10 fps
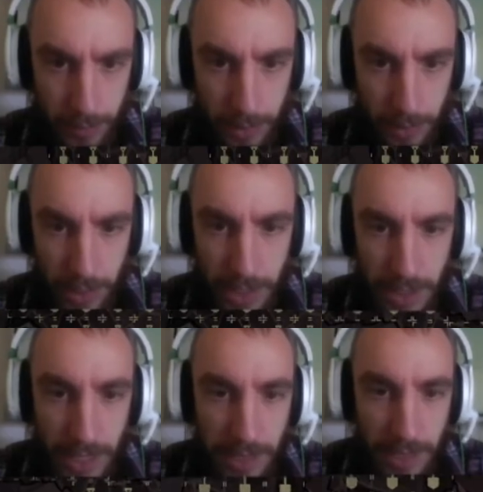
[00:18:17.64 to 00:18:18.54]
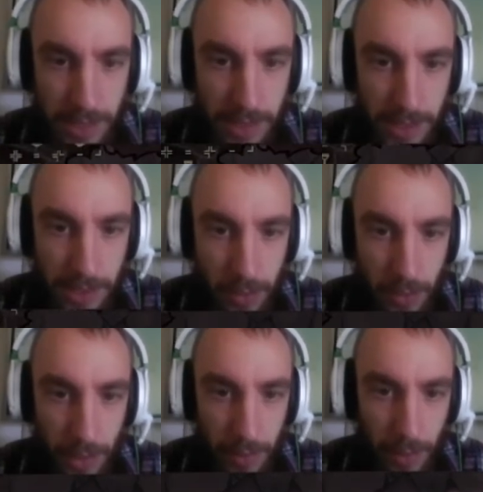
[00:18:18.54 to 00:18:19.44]
God, that analysis takes
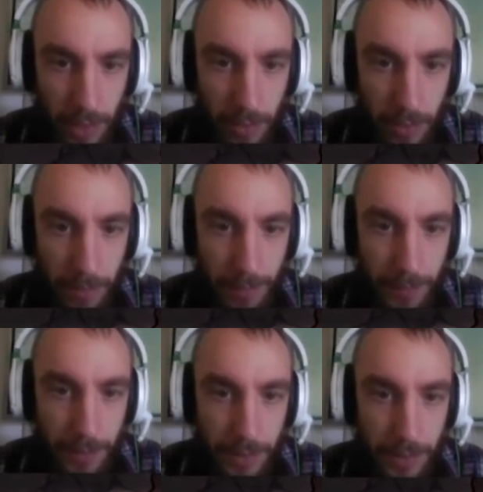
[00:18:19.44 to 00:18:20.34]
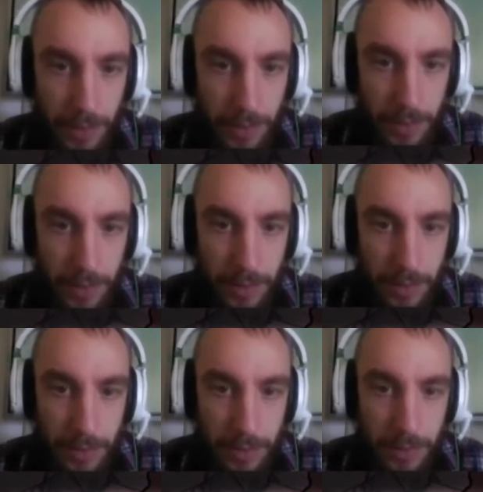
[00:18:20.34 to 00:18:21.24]
quite a while.
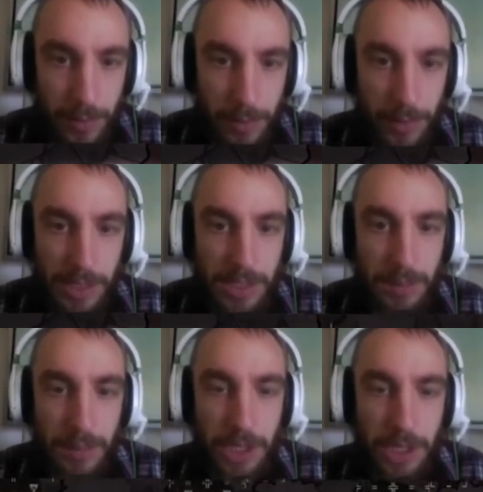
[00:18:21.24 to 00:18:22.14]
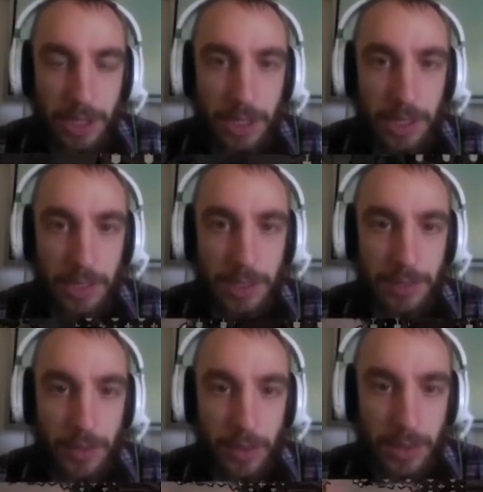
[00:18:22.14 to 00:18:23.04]
It's probably especially
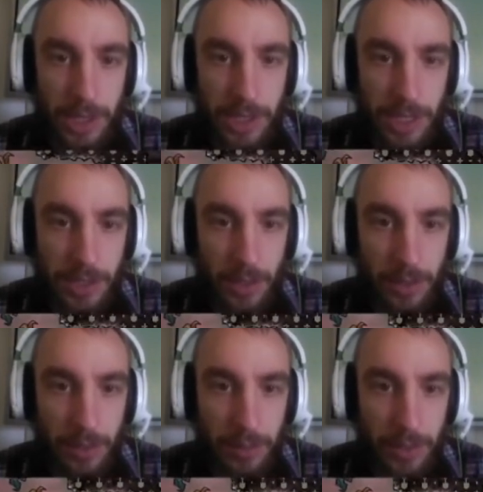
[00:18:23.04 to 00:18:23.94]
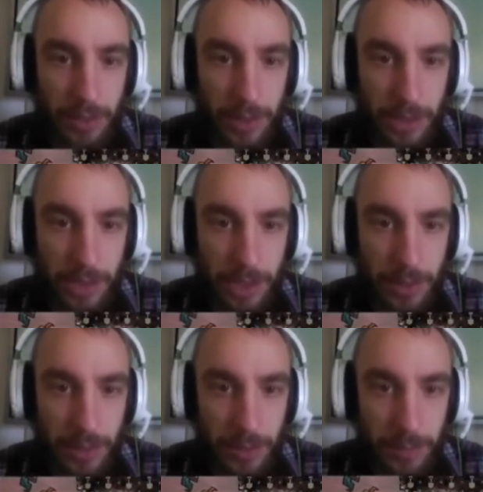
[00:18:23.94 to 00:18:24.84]
difficult because she has to hold her breath while she's
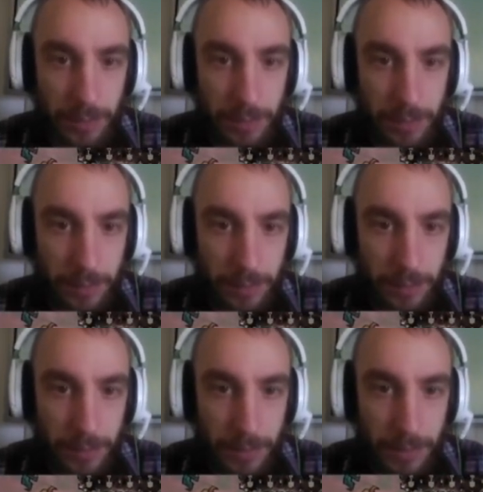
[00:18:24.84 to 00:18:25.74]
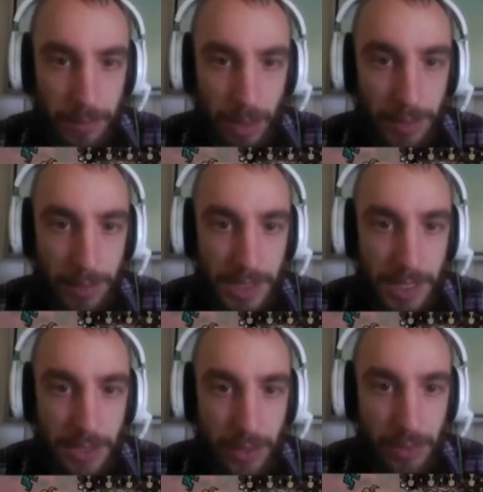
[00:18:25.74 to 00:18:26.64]
doing it. Popped
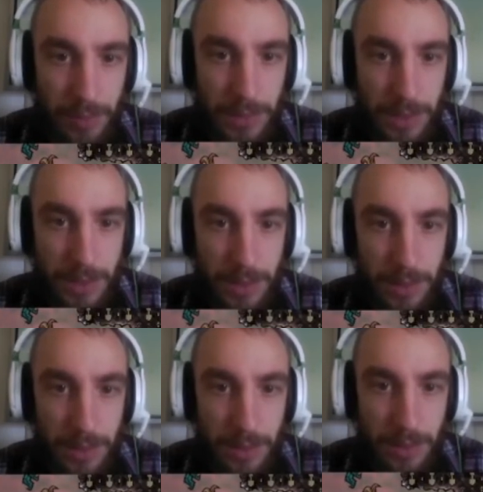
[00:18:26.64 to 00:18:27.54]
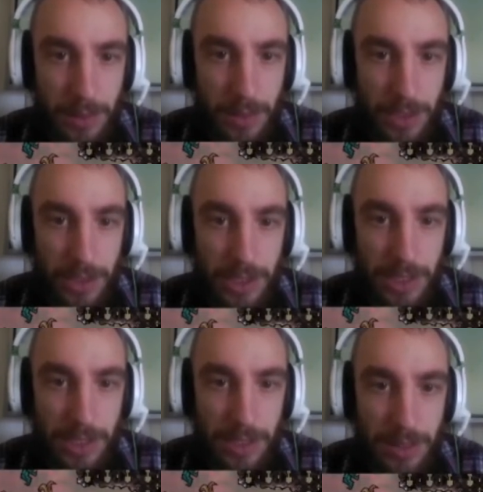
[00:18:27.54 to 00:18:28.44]
eardrums. Oh gosh, is it
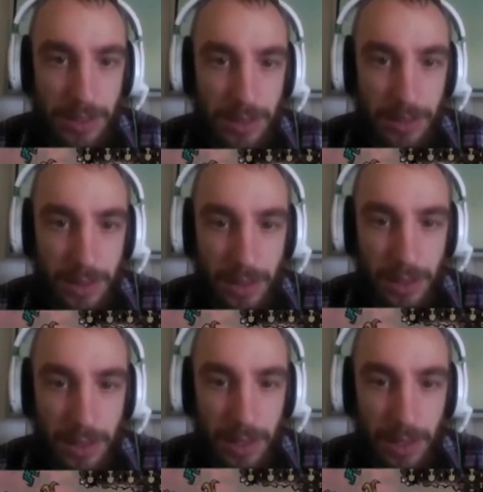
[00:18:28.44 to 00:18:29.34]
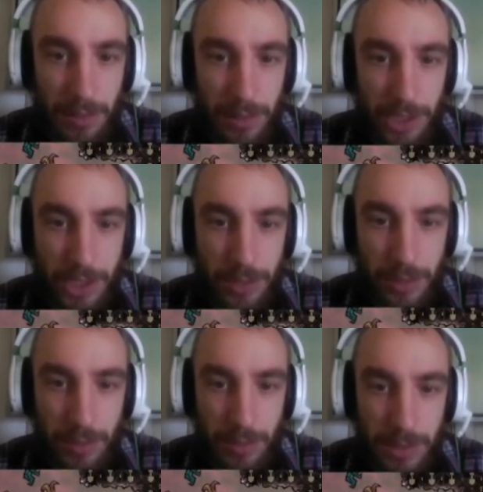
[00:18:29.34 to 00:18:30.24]
just... pressure
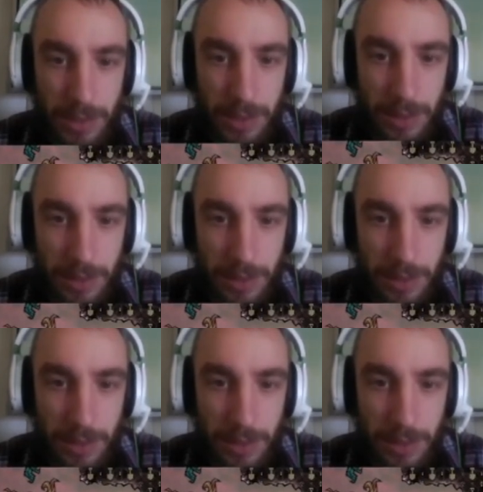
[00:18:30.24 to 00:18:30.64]
problems.